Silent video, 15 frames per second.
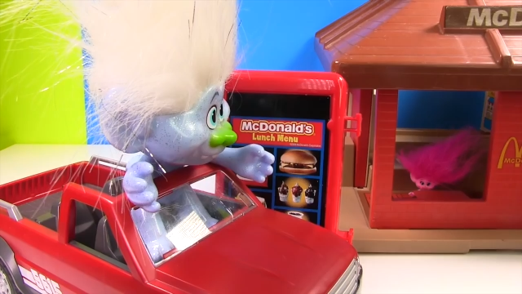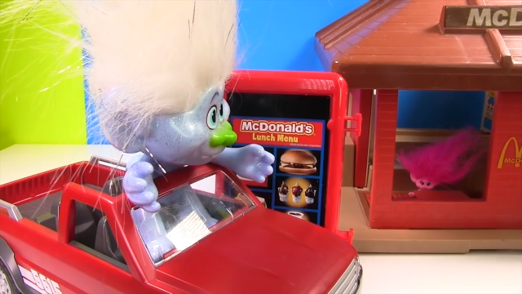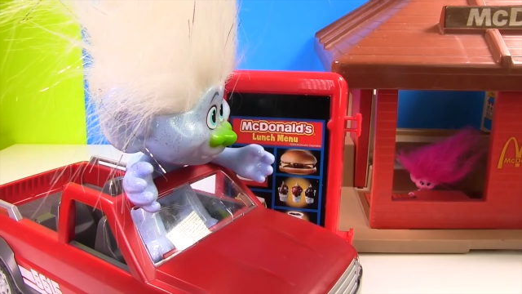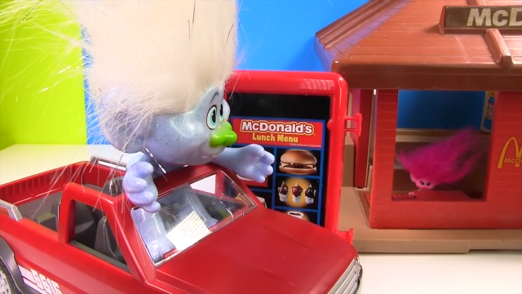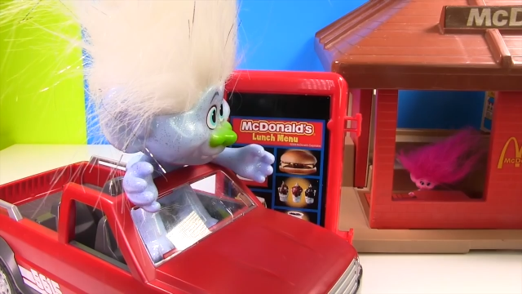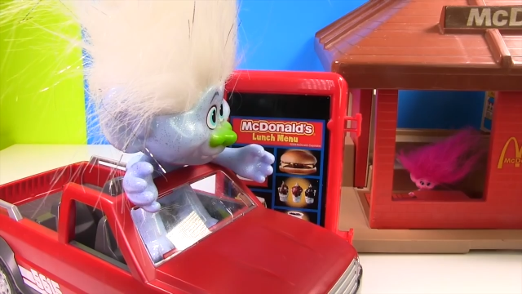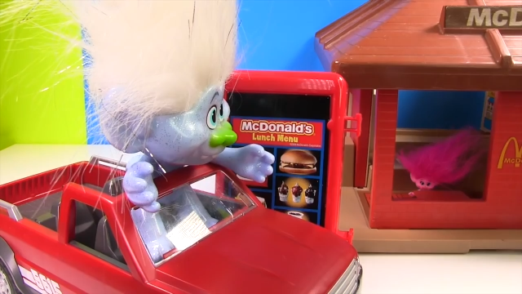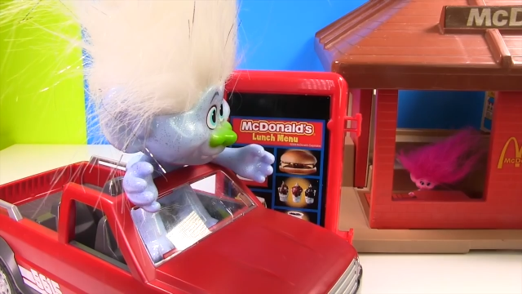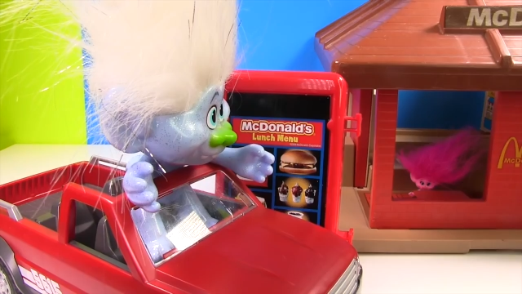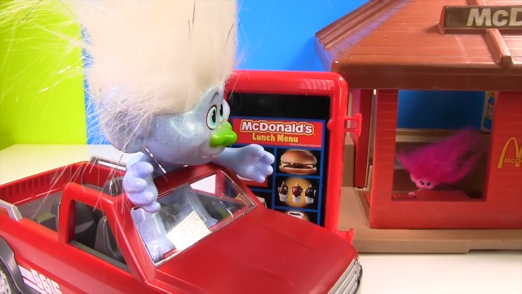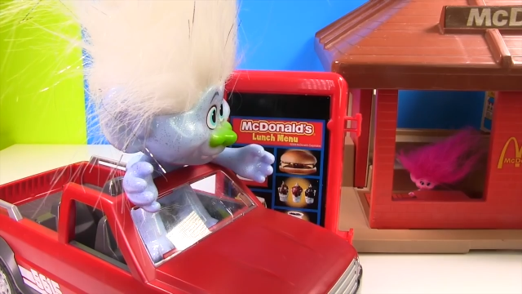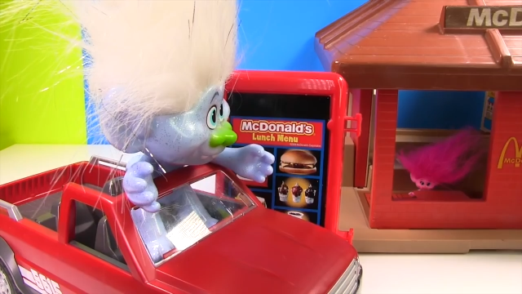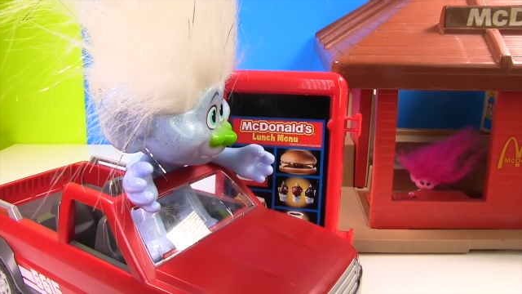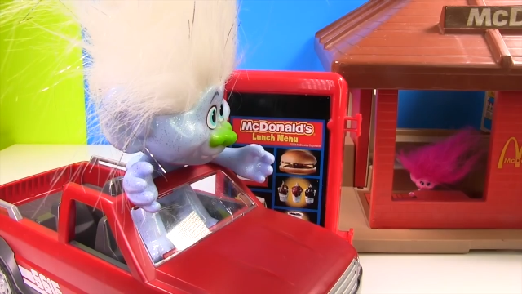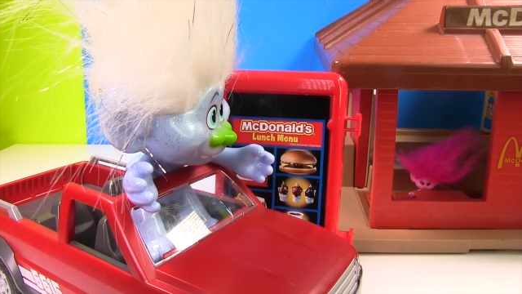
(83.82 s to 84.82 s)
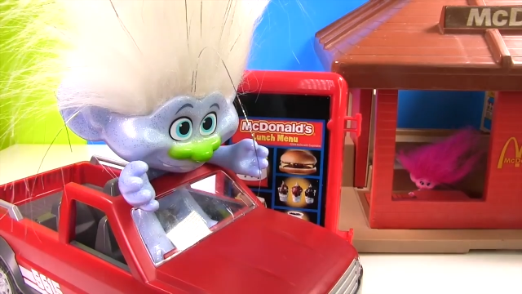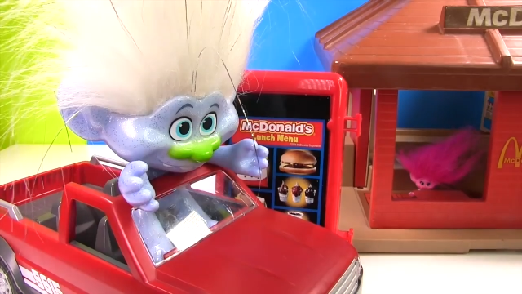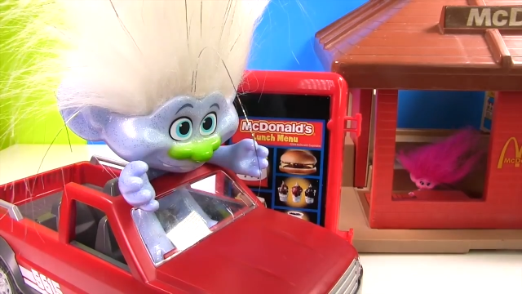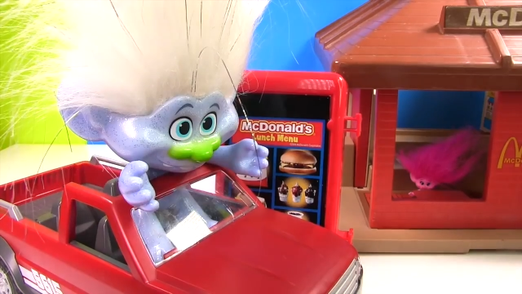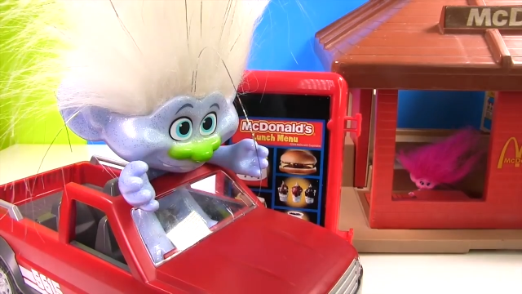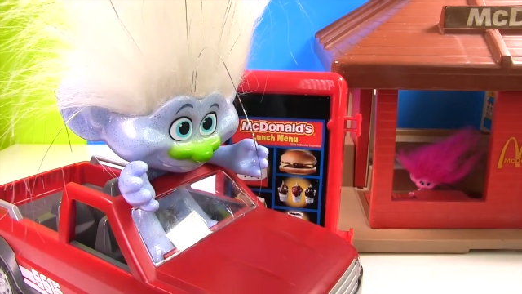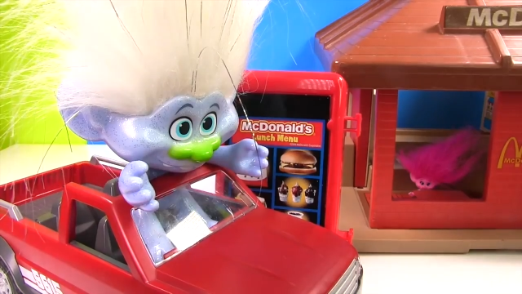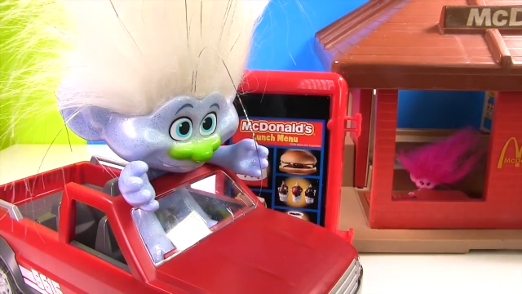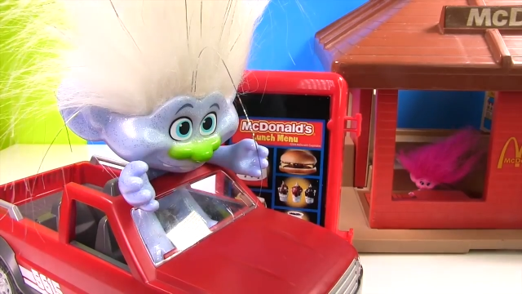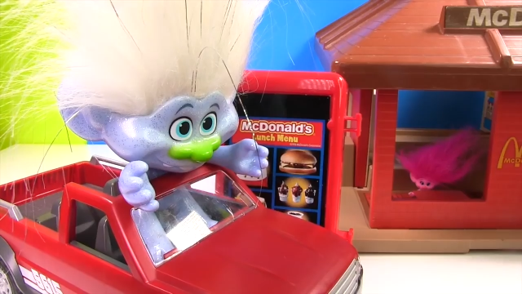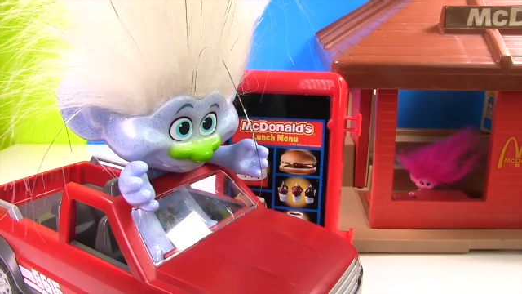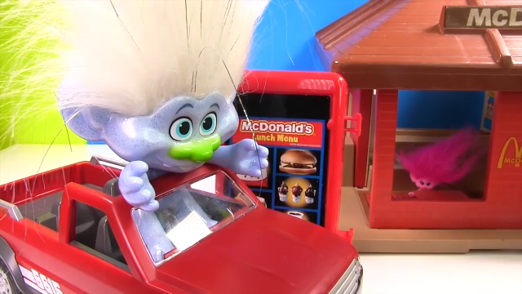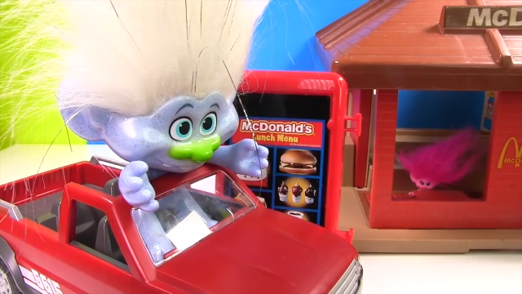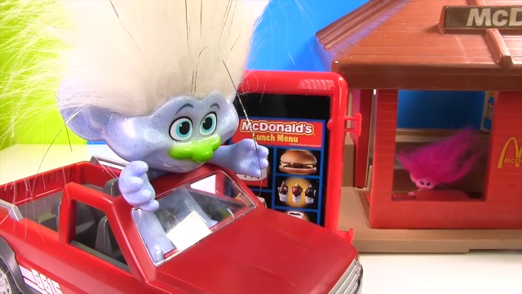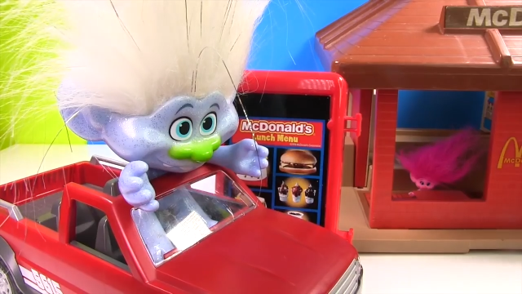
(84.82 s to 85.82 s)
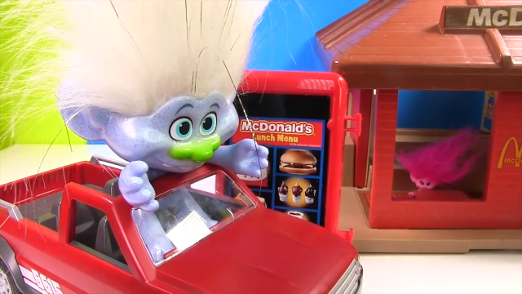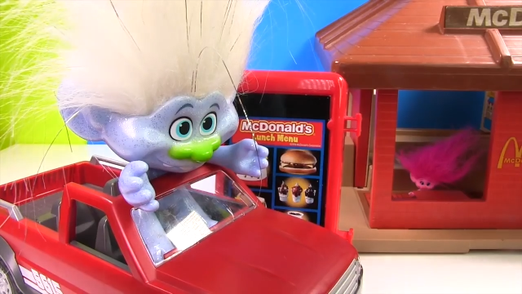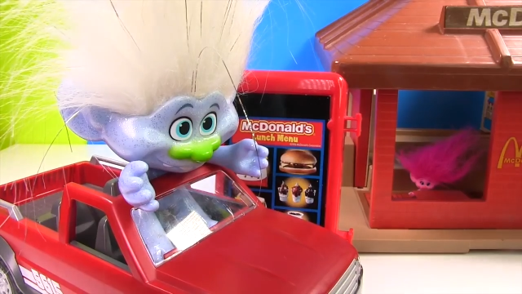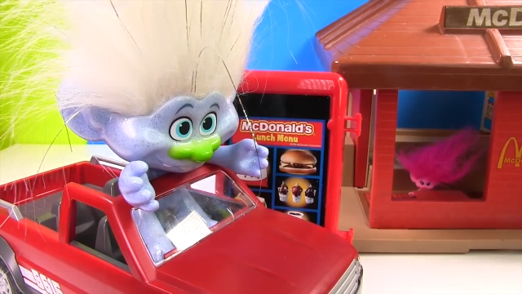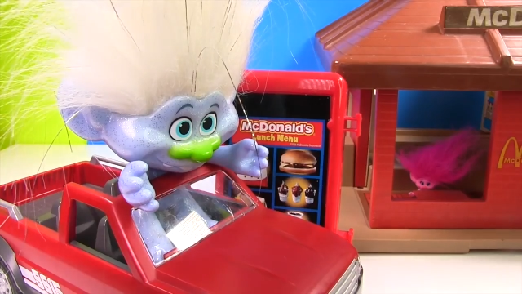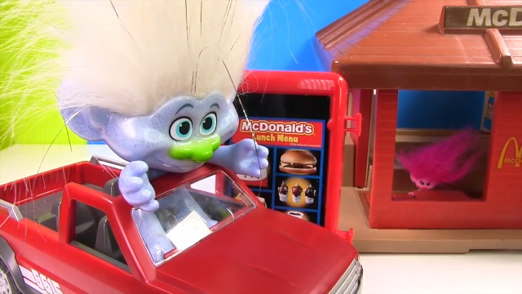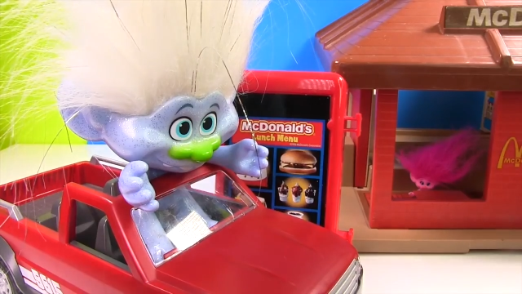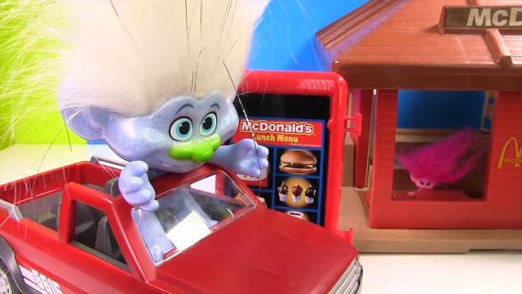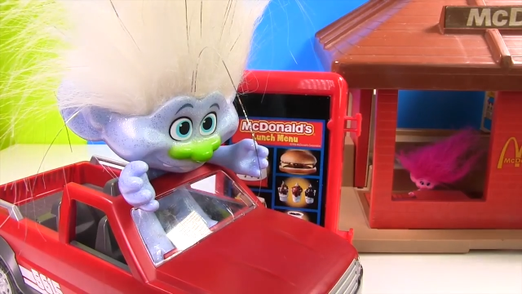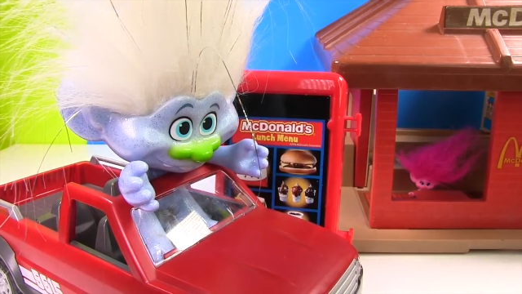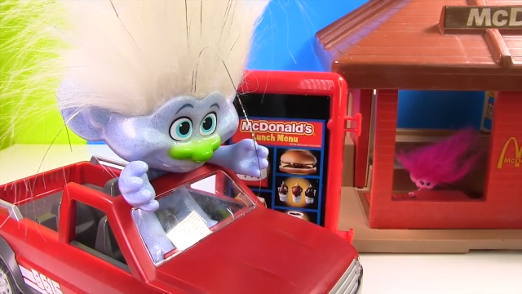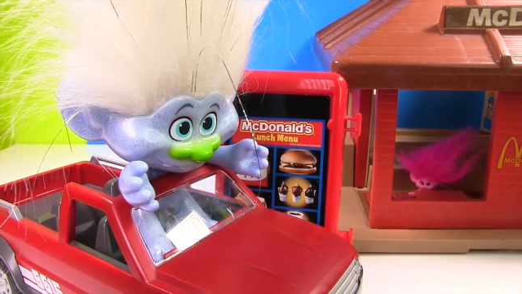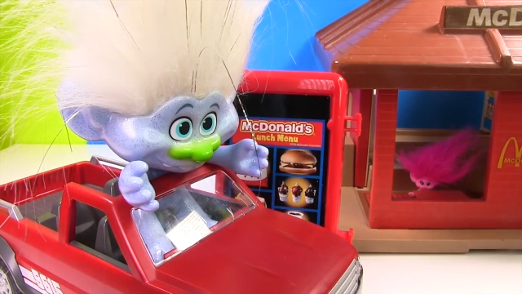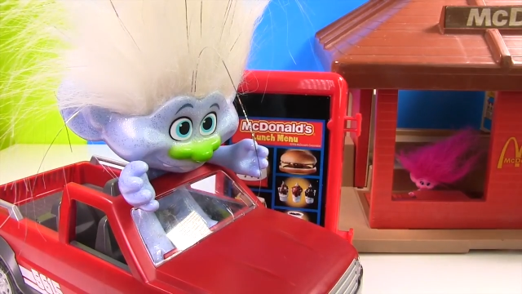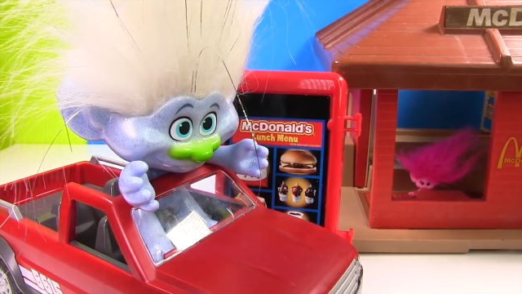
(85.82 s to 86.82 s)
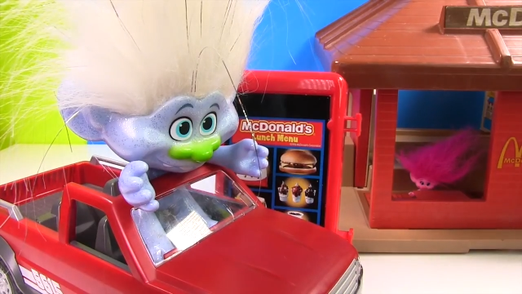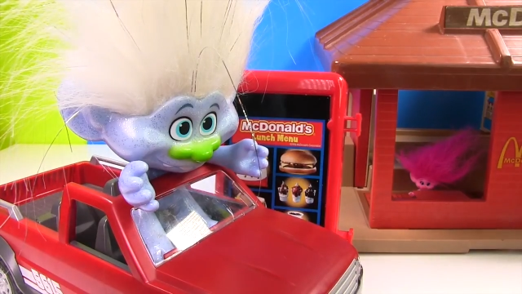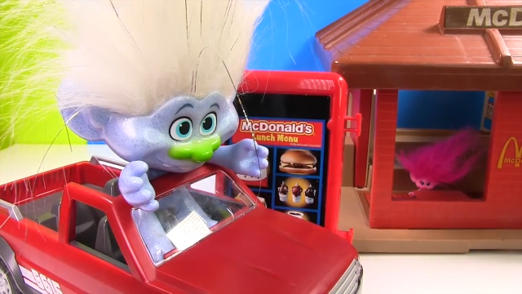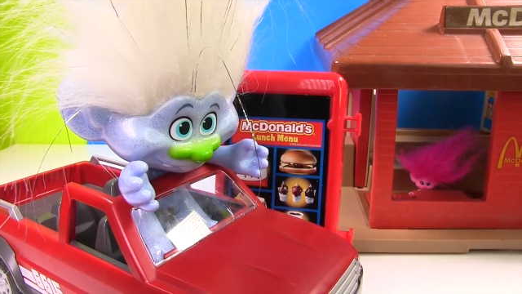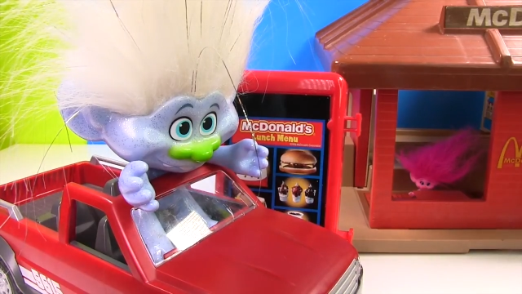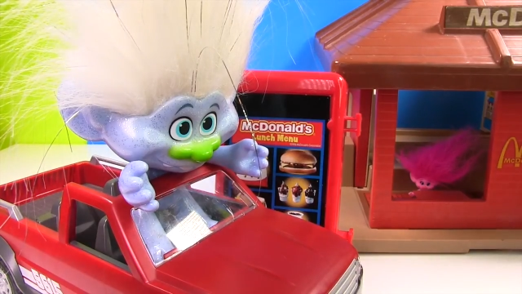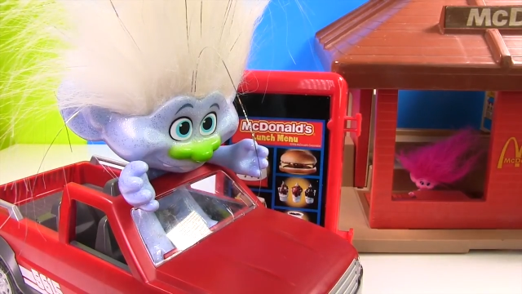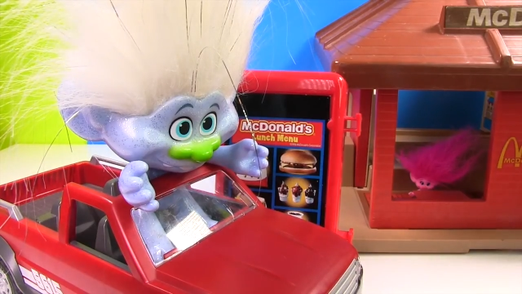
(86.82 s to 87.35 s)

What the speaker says: (no speaker visible)